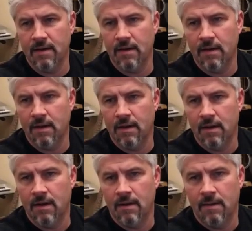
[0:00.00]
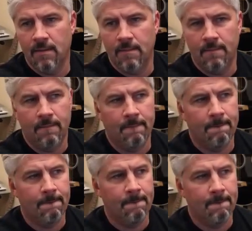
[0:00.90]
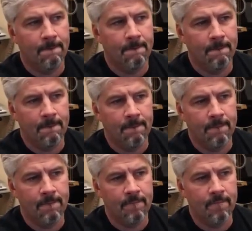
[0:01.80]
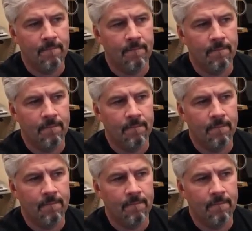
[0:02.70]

Nobody speaks.